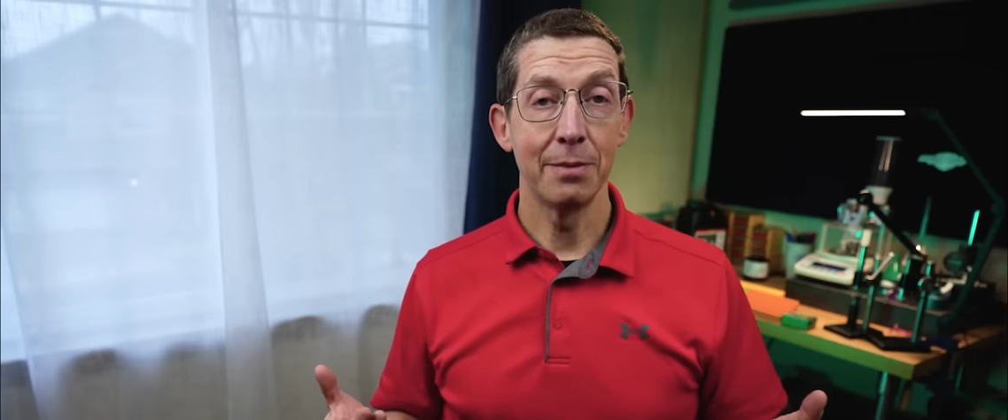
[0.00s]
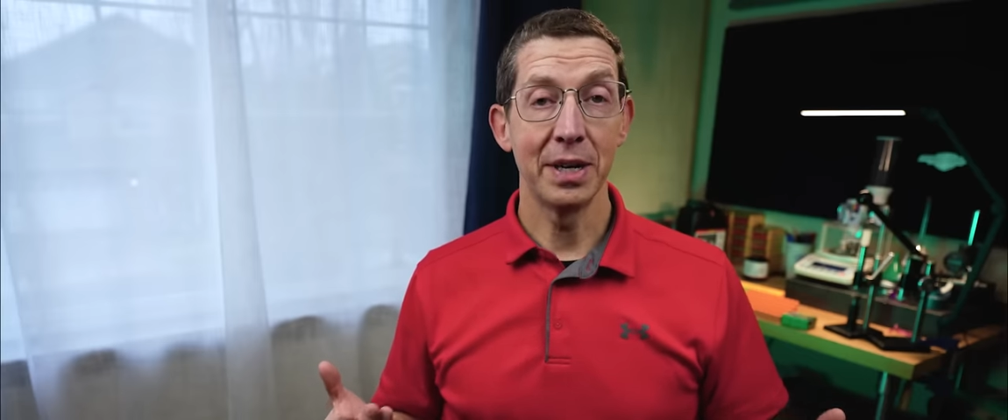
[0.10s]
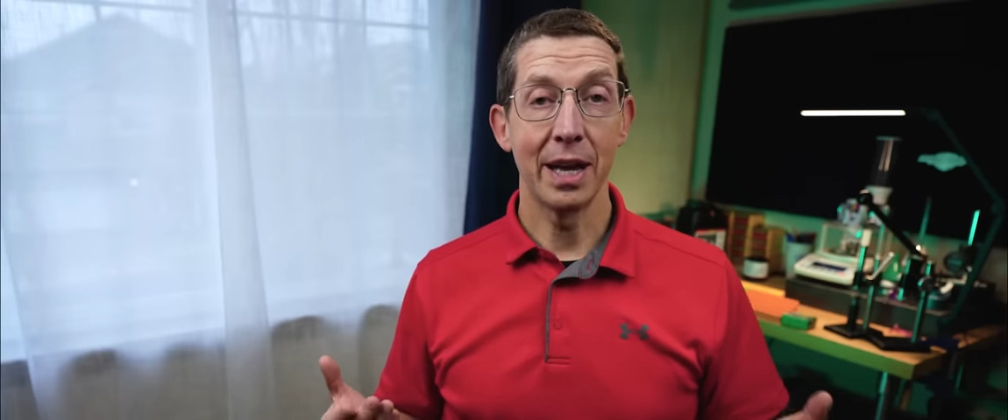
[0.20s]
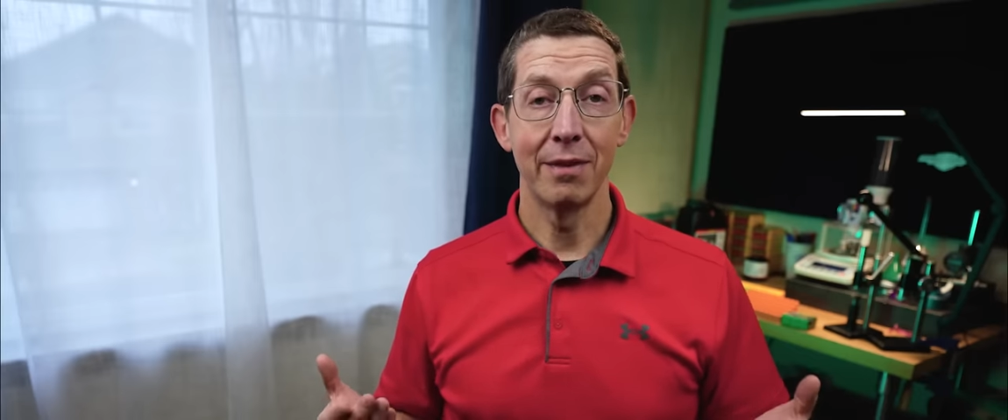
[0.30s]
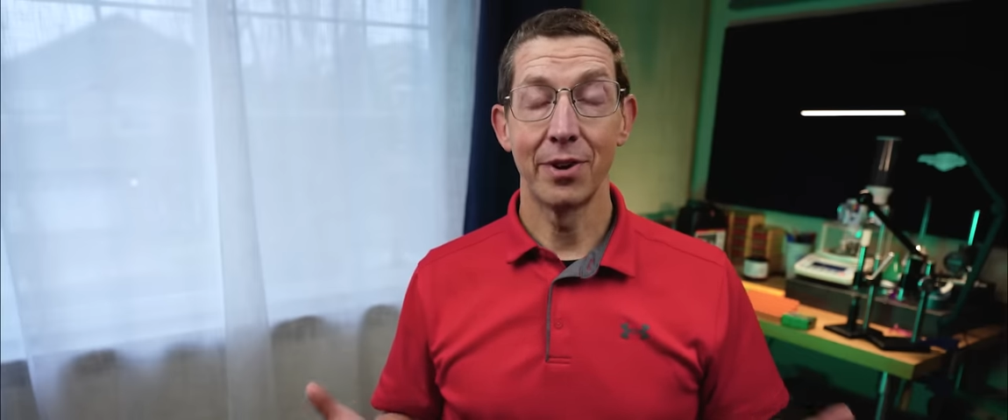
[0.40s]
it
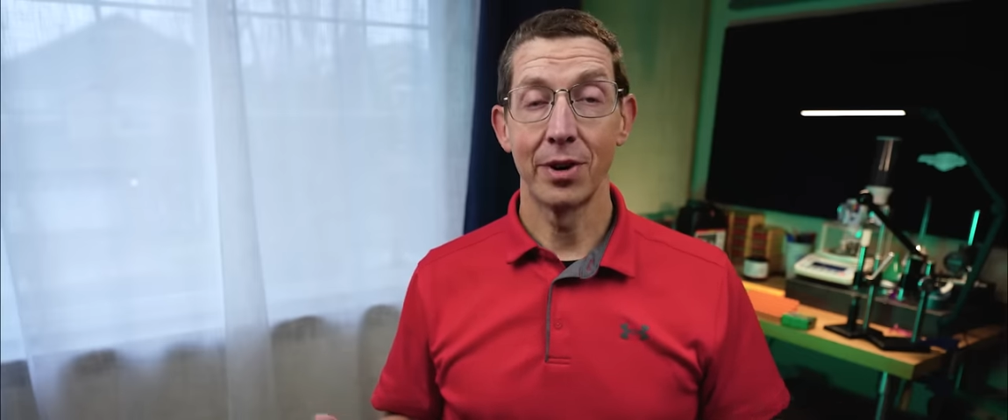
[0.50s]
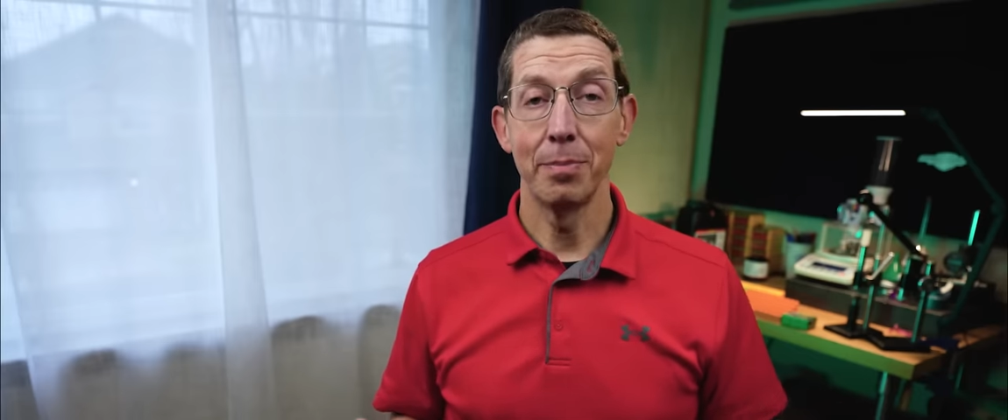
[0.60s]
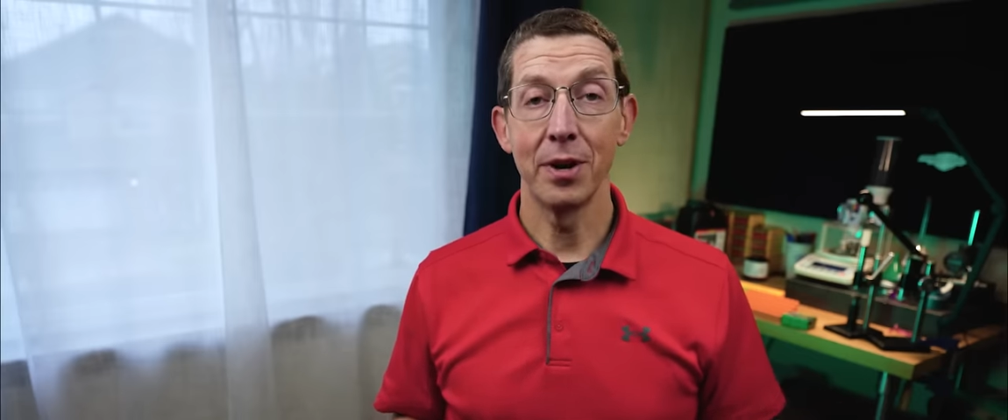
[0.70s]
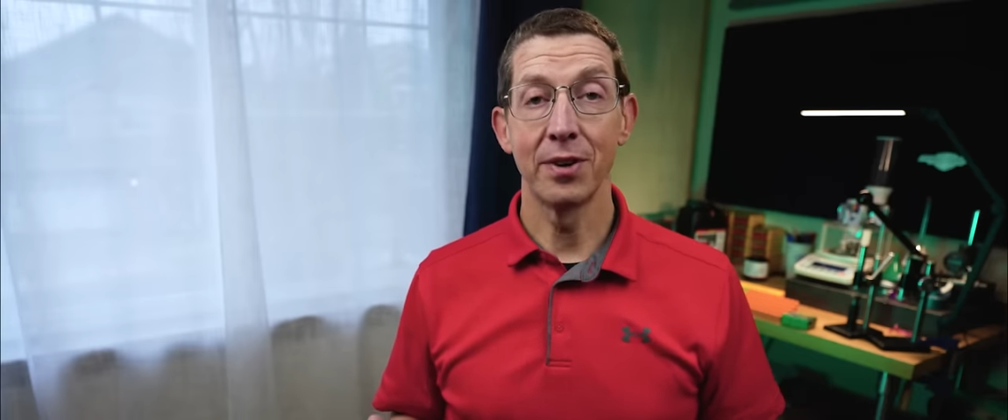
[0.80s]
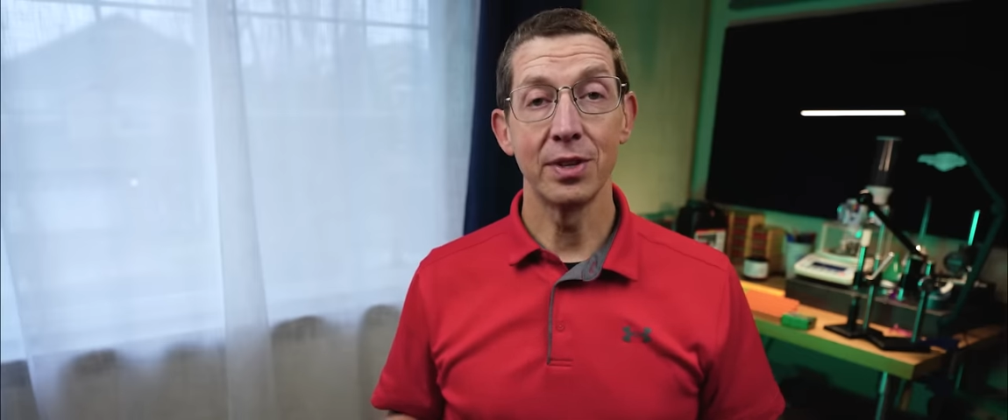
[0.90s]
became very
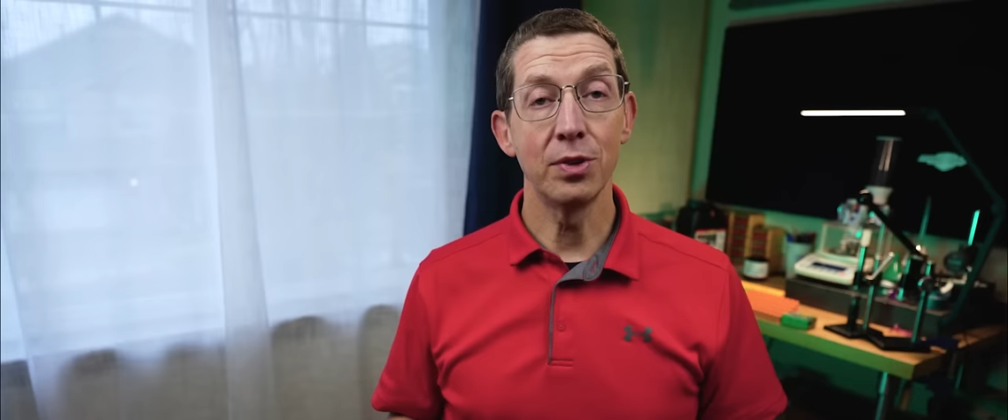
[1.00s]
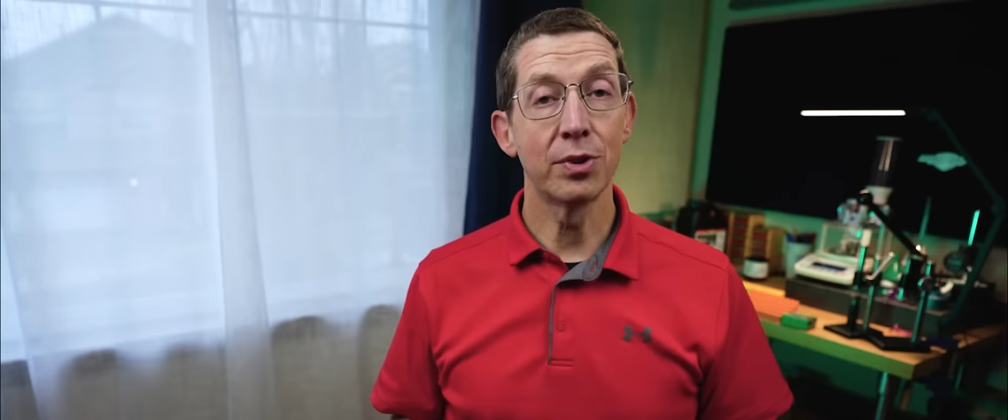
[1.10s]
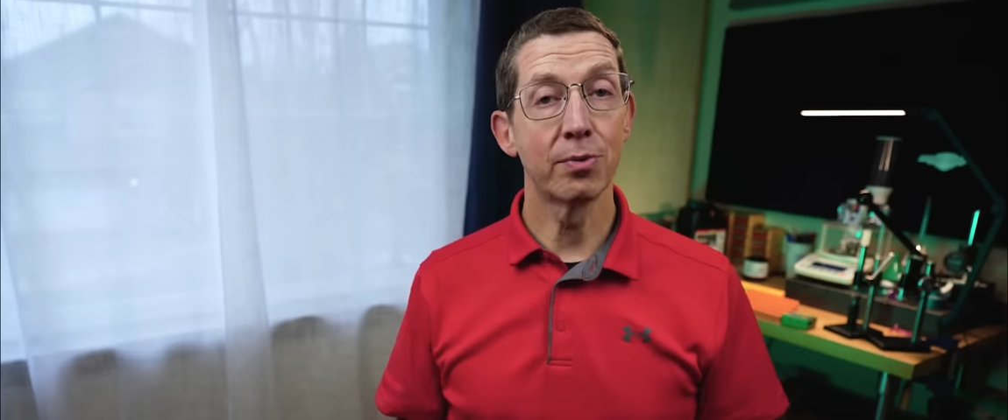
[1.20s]
apparent that you